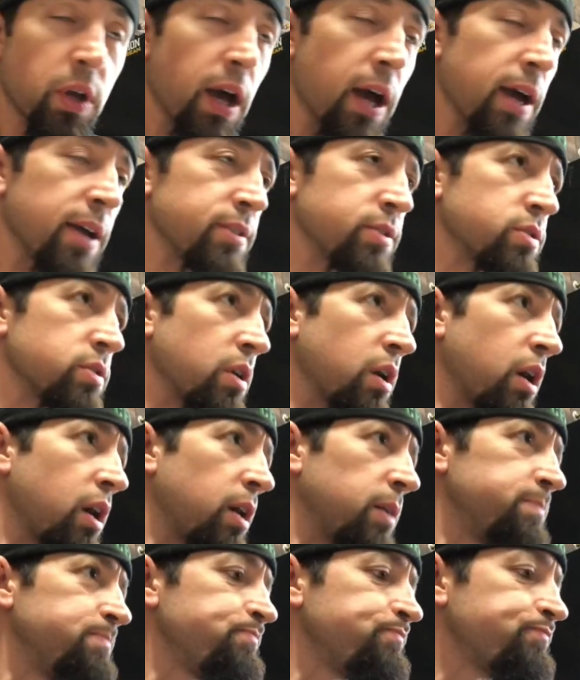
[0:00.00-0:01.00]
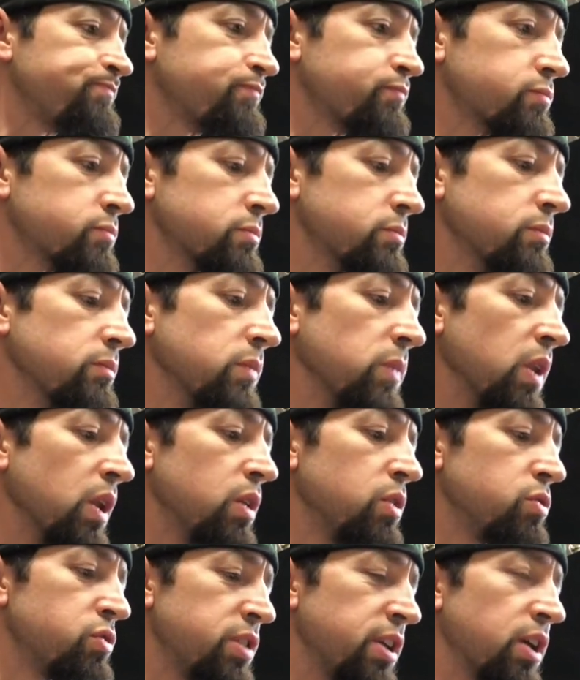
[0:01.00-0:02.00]
guys,
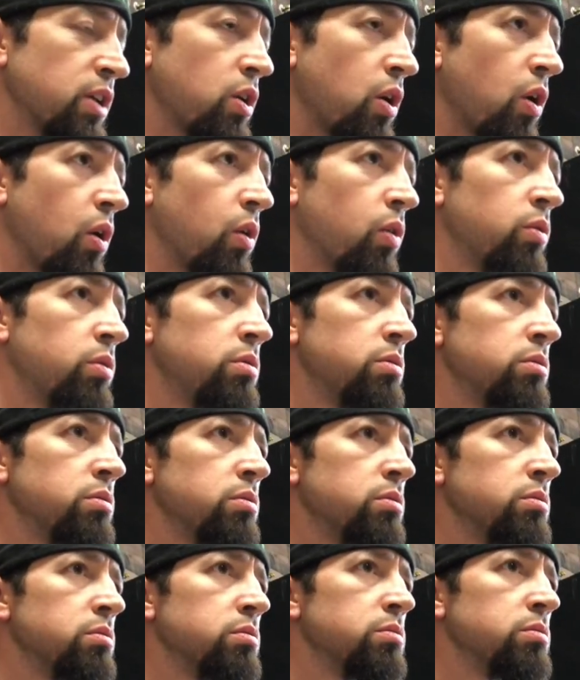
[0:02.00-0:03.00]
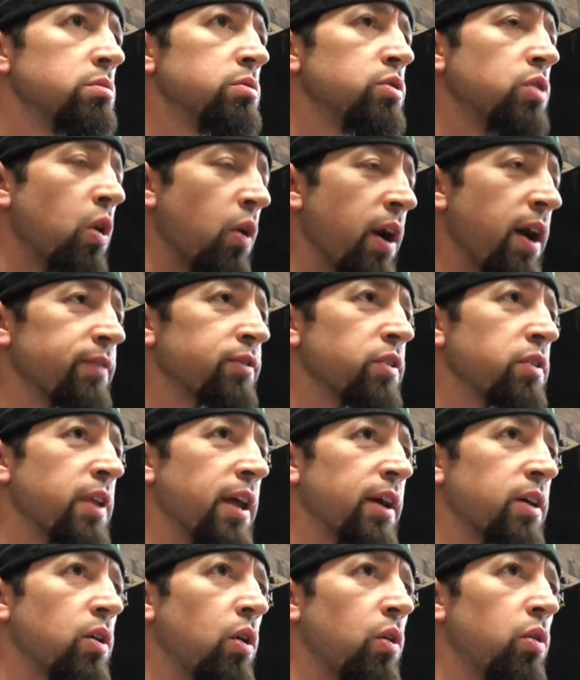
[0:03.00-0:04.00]
you see a goal, you go after
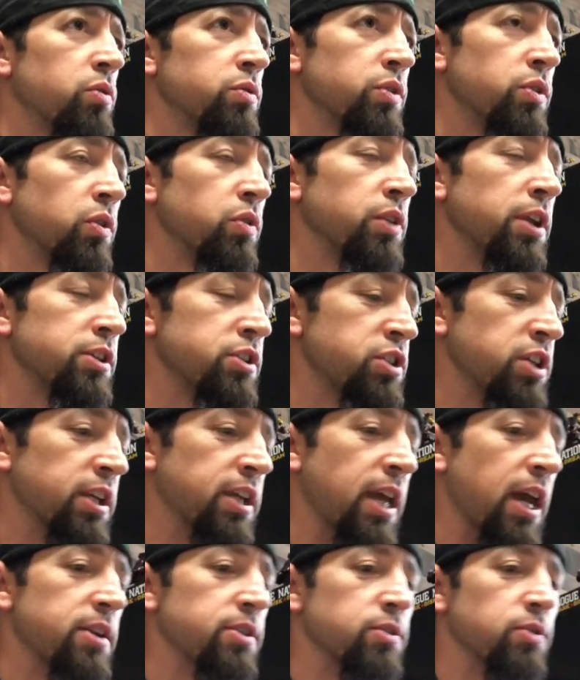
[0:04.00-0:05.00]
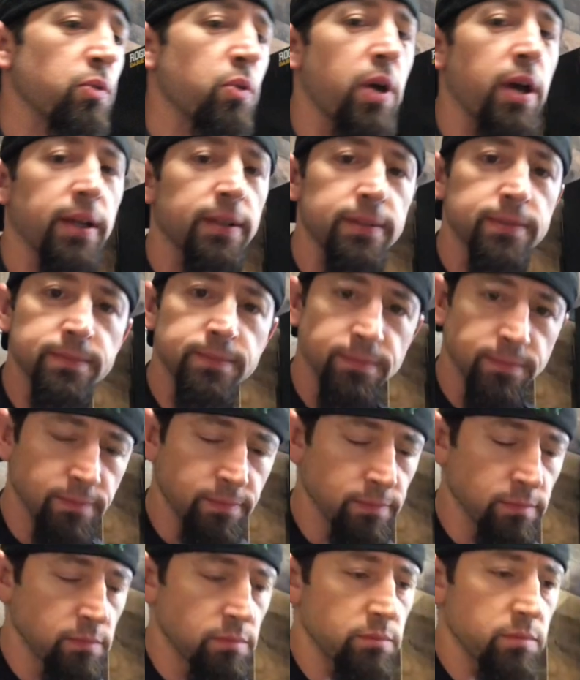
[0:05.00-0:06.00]
that goal, and you don't let shit get in your way.
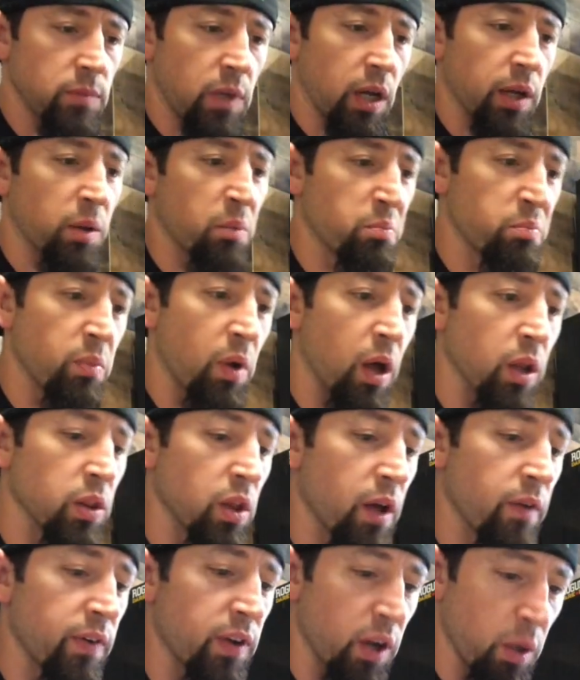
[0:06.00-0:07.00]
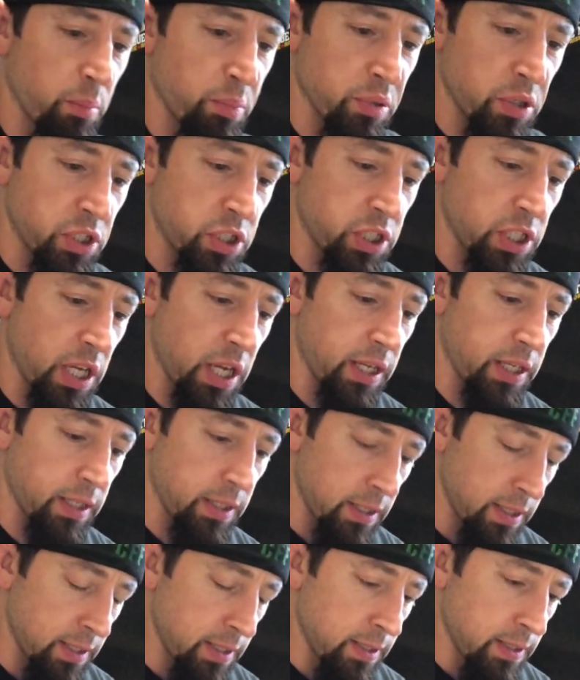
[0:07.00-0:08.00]
I love it. I appreciate
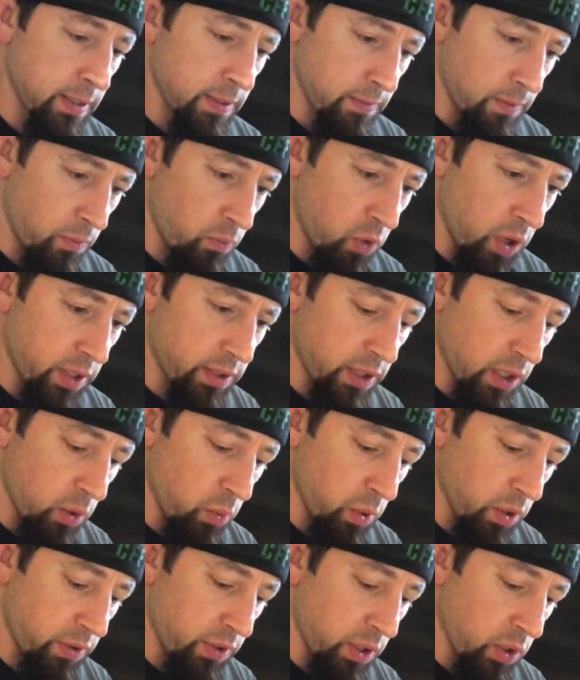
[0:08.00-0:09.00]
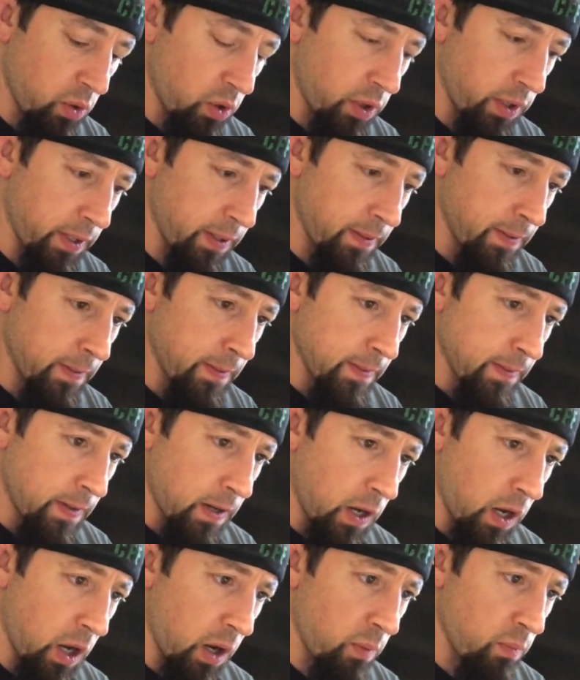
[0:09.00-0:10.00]
it. I'm right there with you on it.
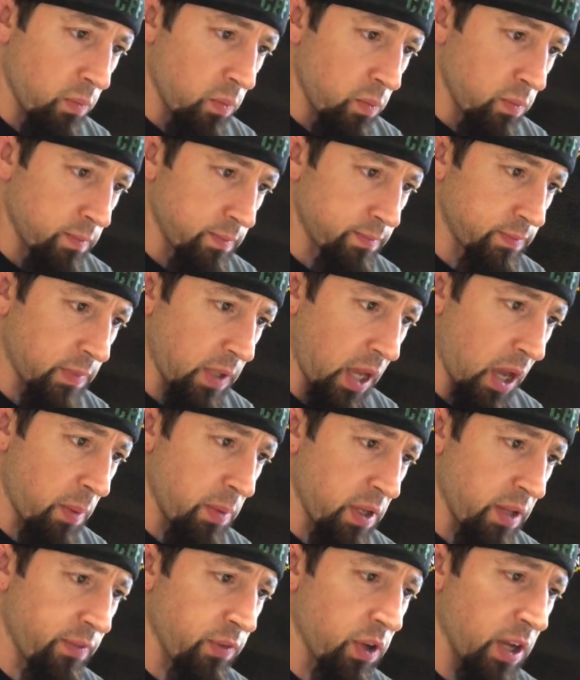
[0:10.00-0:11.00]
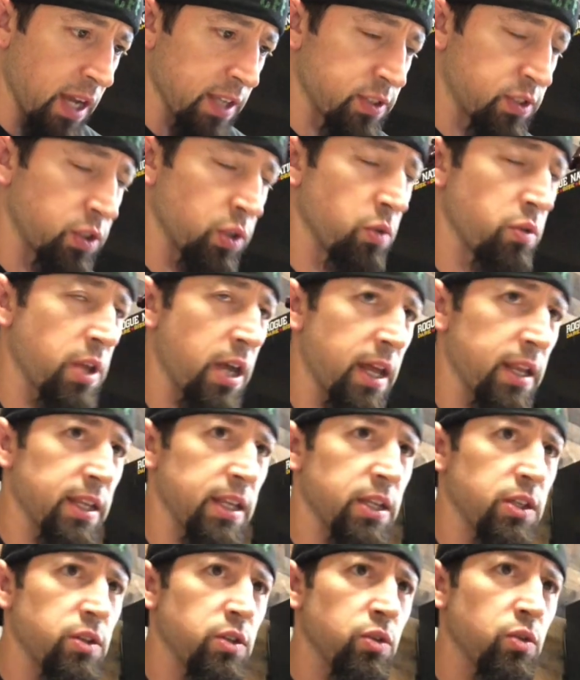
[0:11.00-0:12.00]
How many of you guys do that
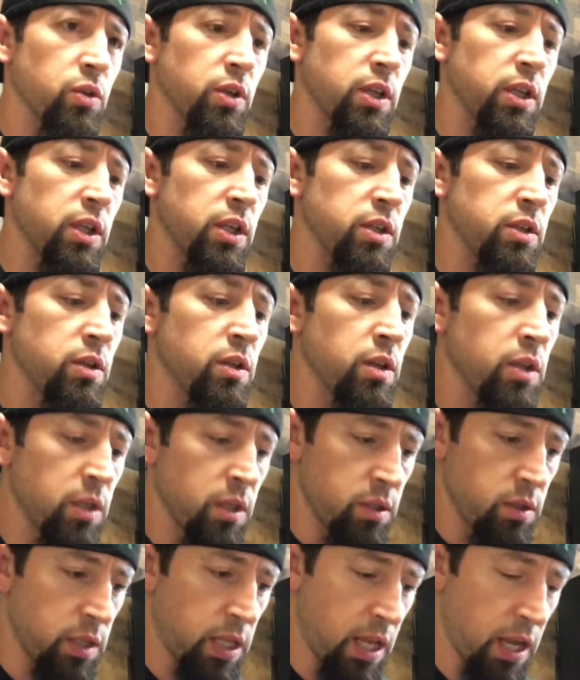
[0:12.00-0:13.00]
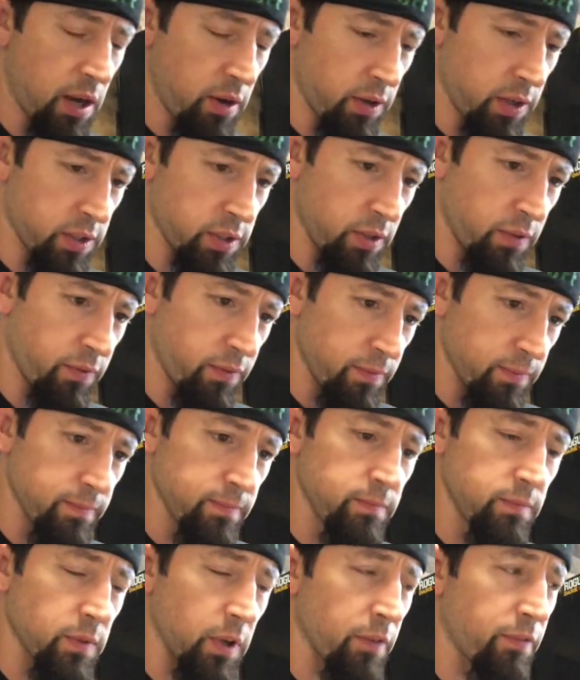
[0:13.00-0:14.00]
in the areas
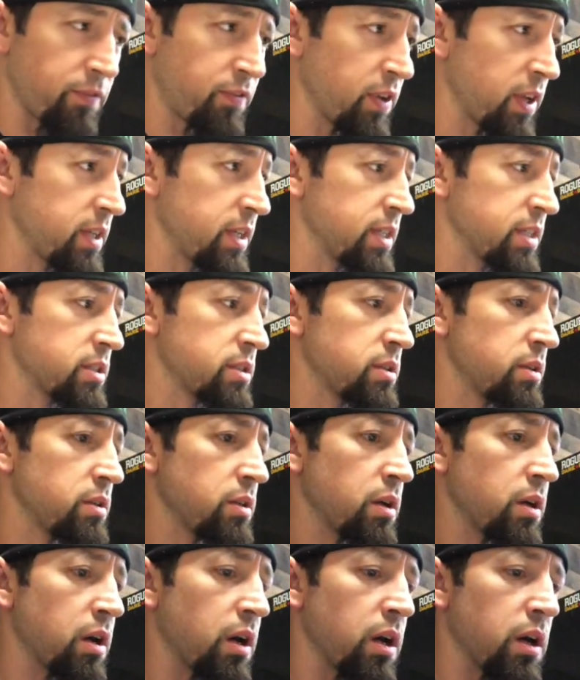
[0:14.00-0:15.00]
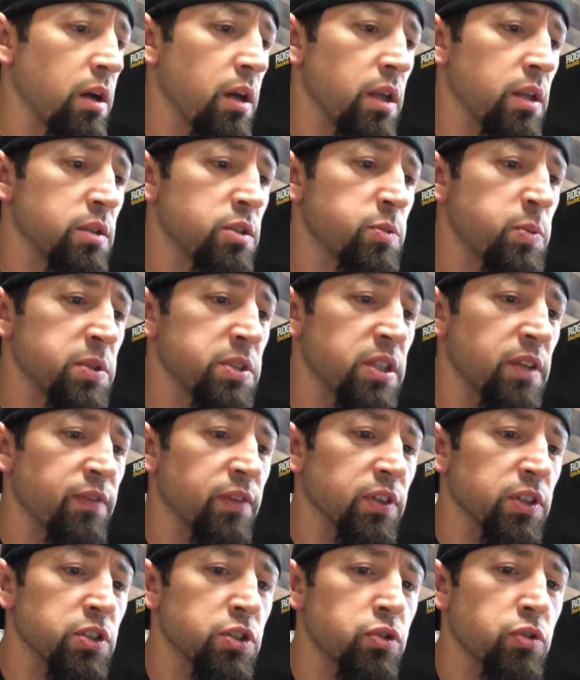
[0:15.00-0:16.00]
of fitness and
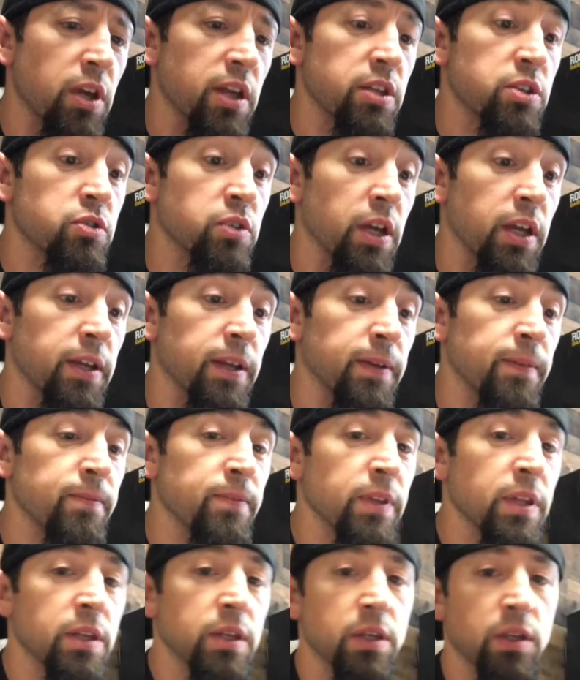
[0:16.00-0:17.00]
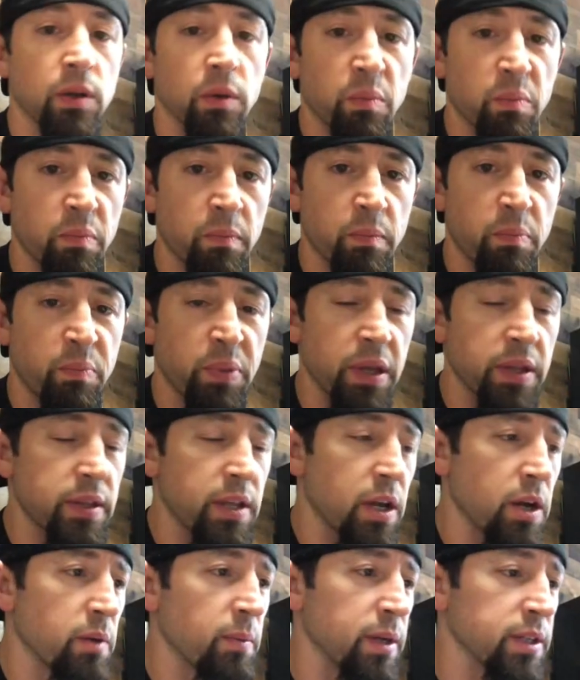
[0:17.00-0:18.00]
specifically strength training? You know, been
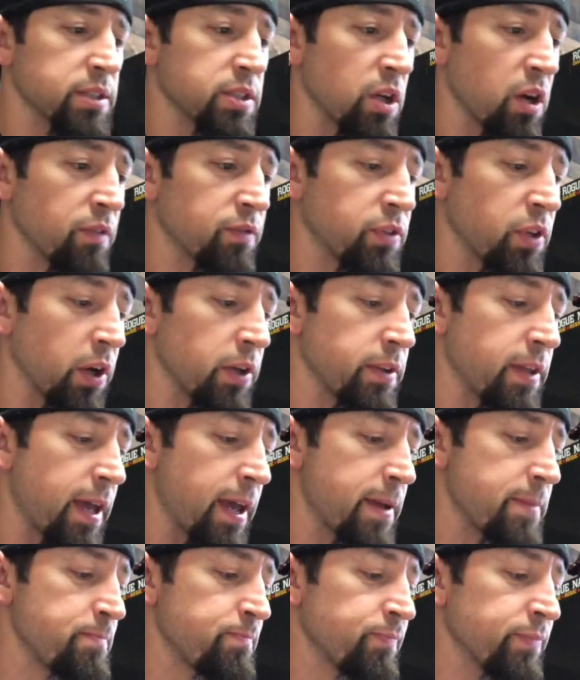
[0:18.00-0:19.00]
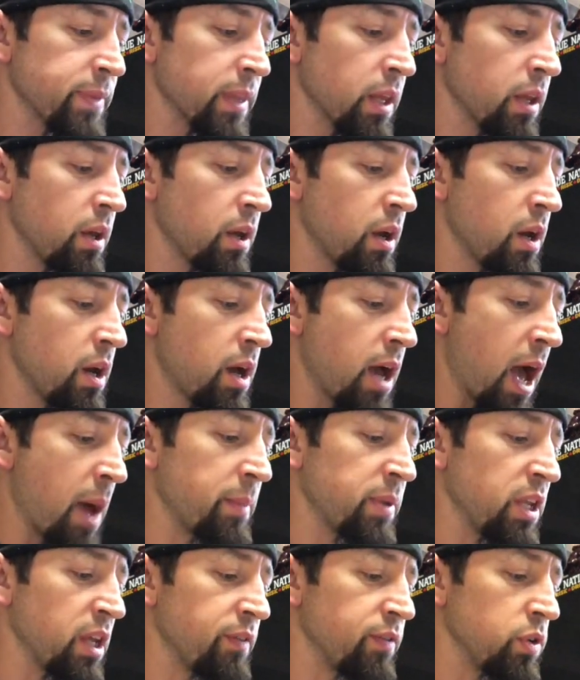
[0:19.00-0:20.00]
there myself, done that. How
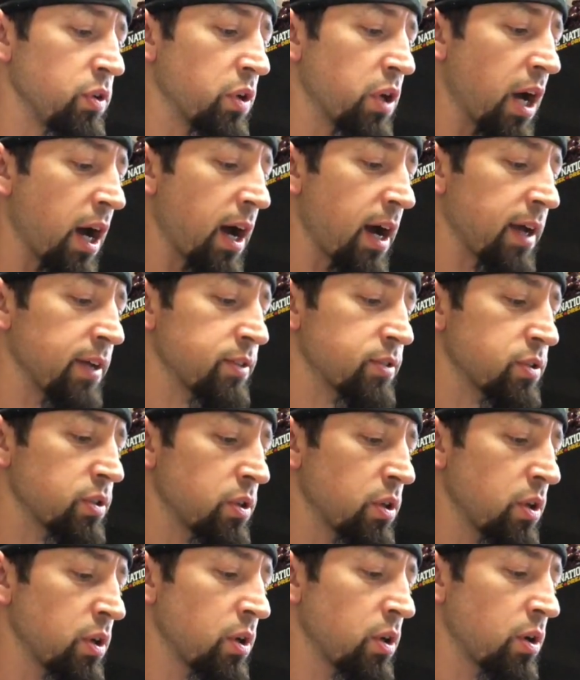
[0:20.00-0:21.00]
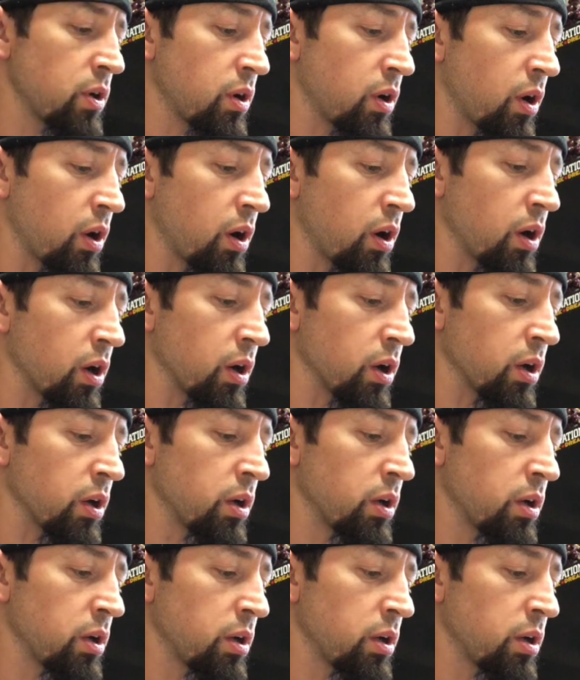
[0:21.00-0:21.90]
many of you guys are